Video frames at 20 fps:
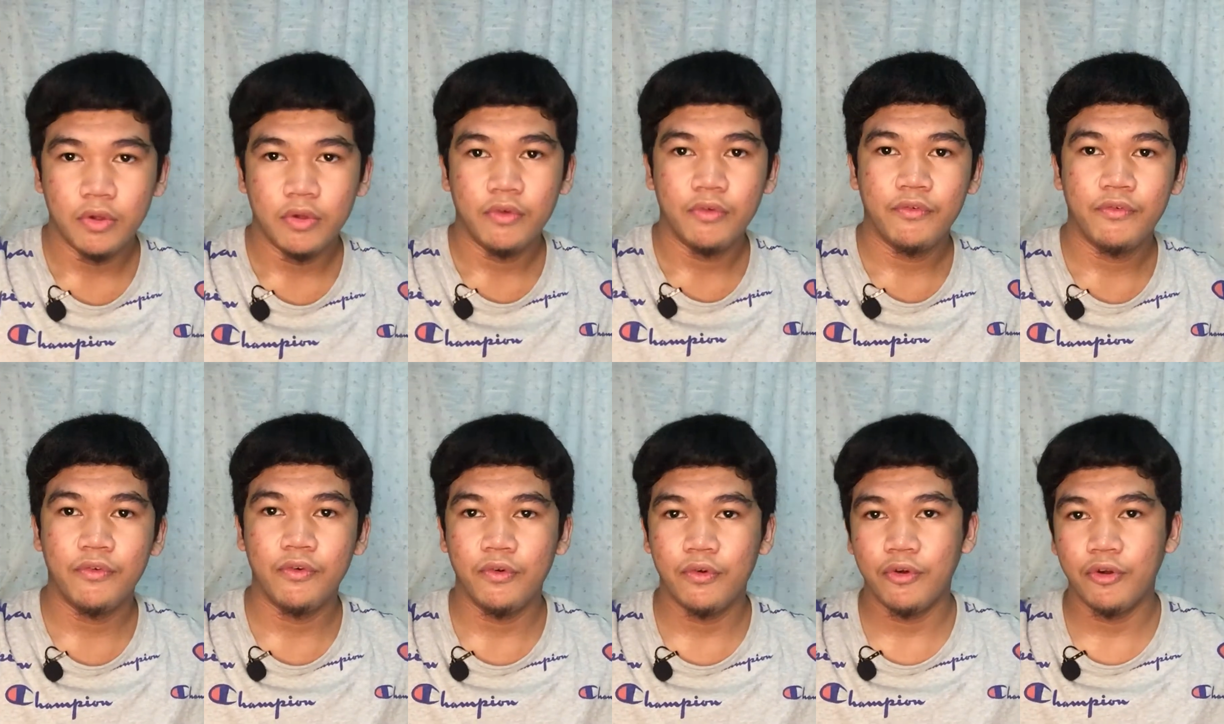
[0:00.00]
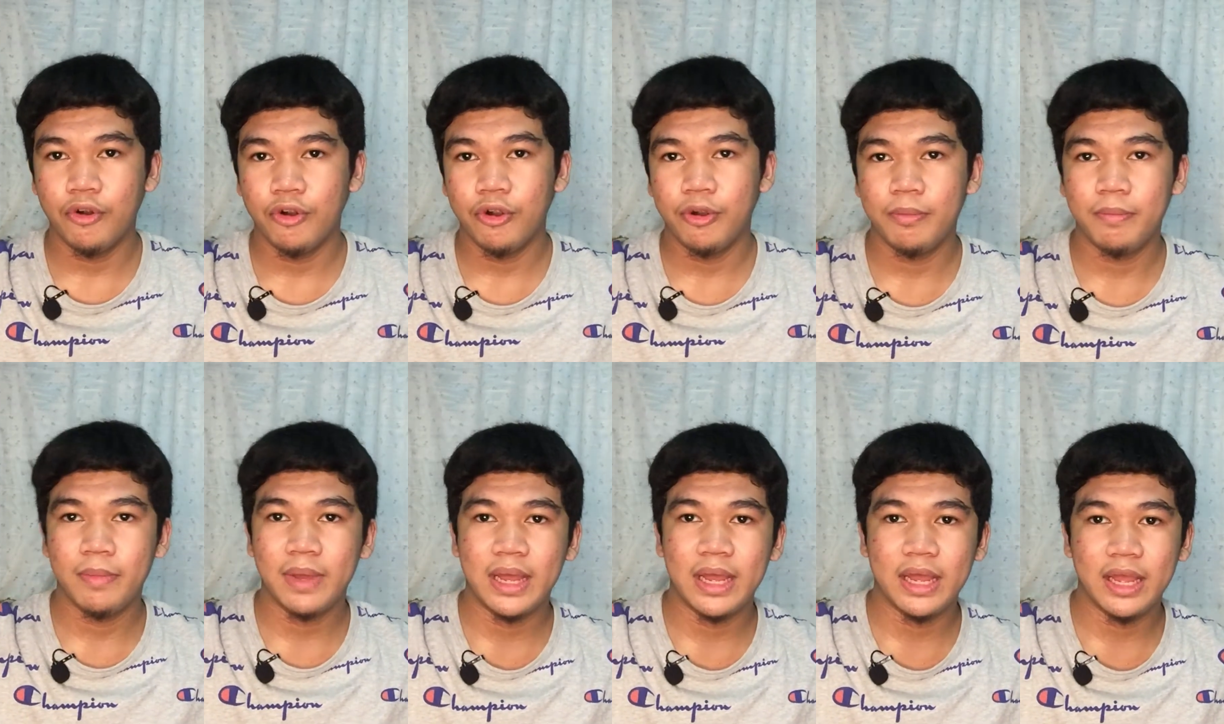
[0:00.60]
For
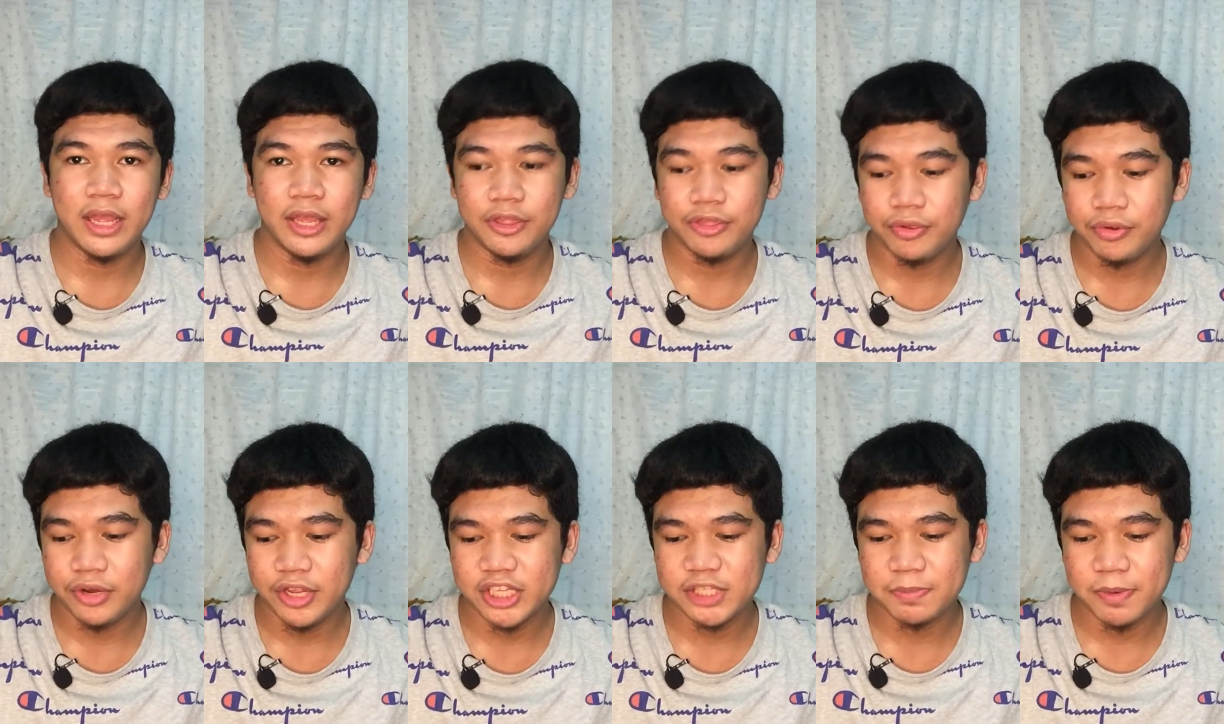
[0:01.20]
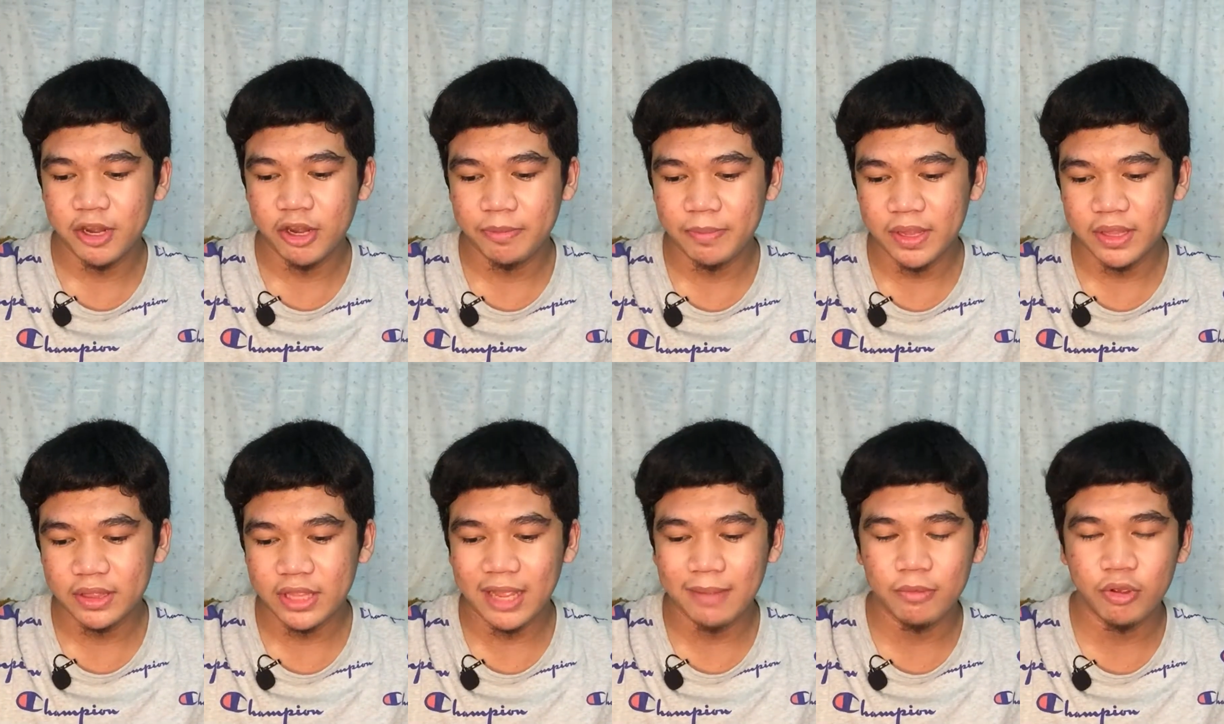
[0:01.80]
my third
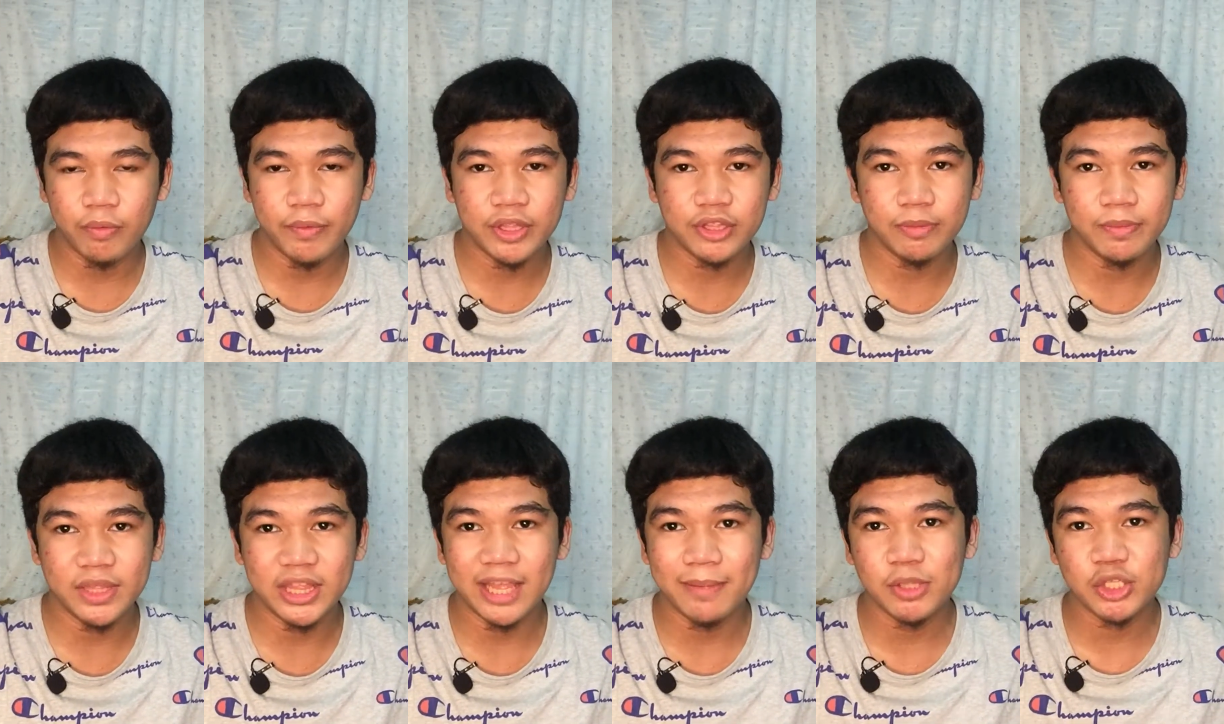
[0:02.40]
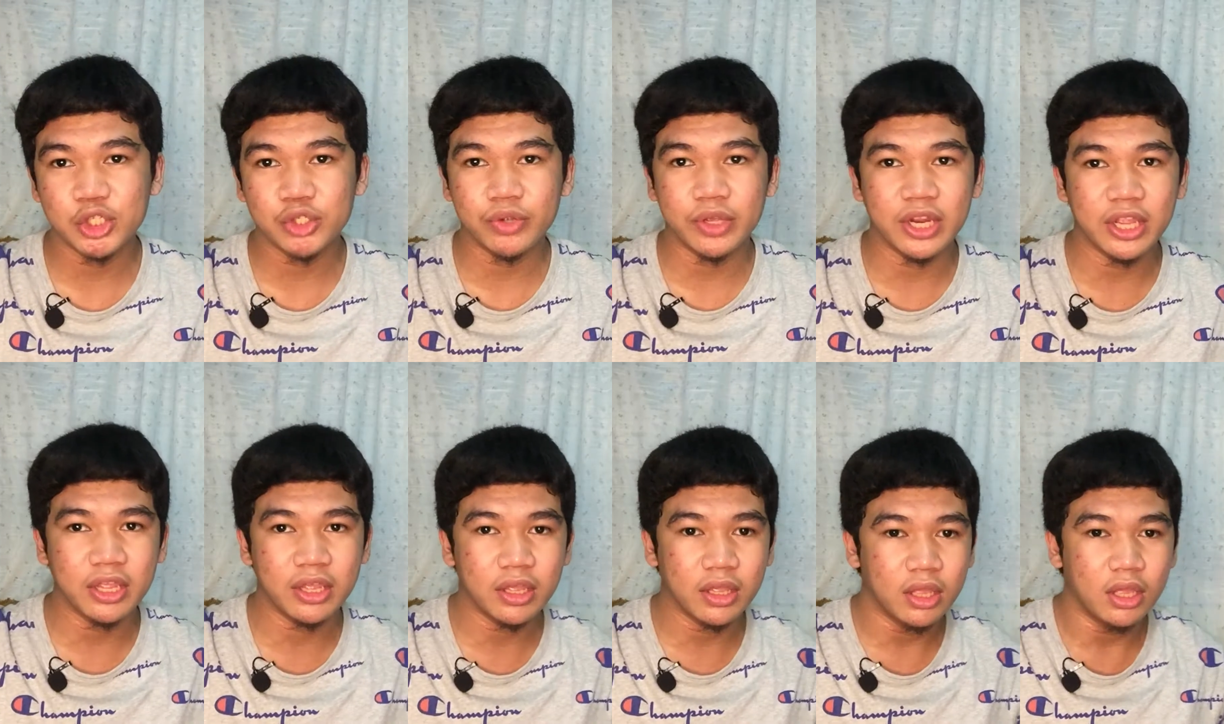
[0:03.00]
experiment, I'm going to be
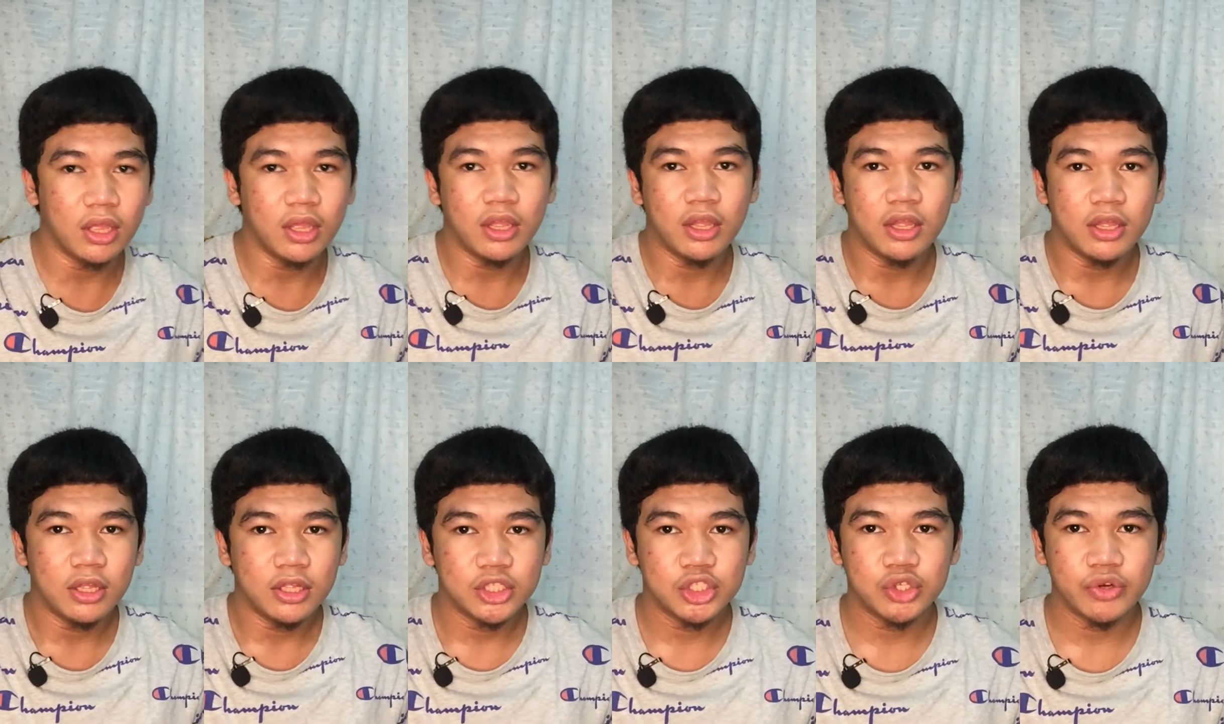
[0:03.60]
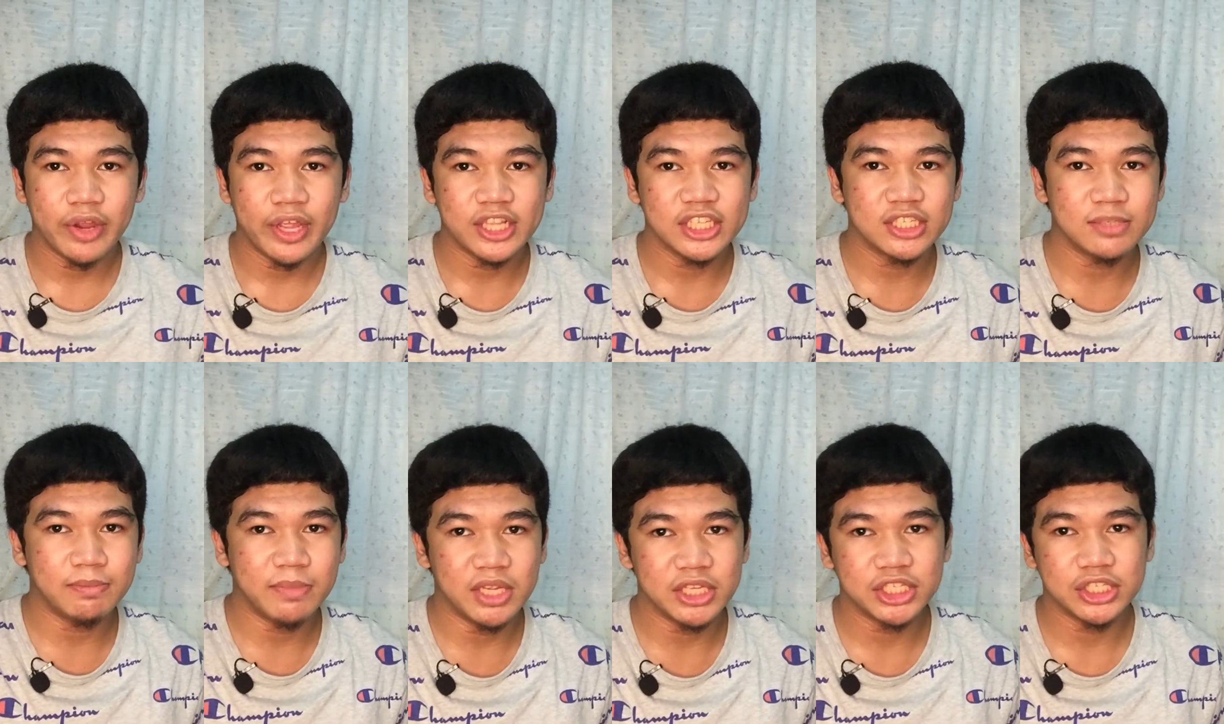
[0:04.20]
demonstrating
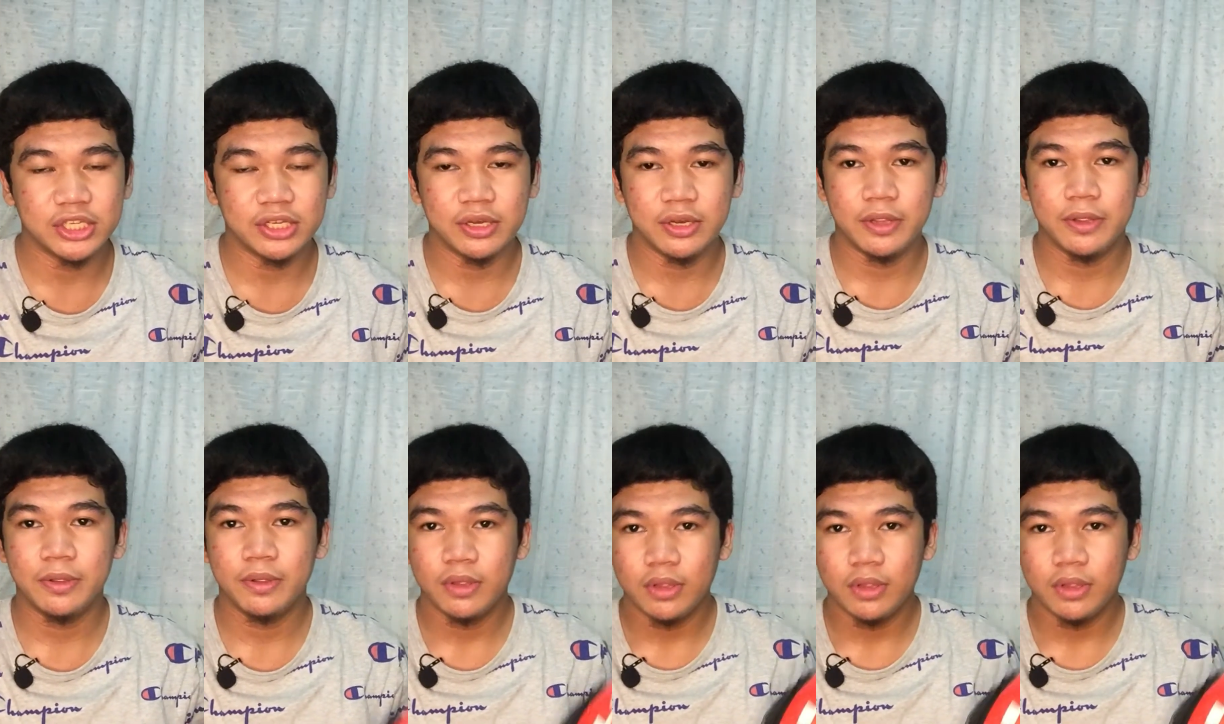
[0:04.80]
transmission.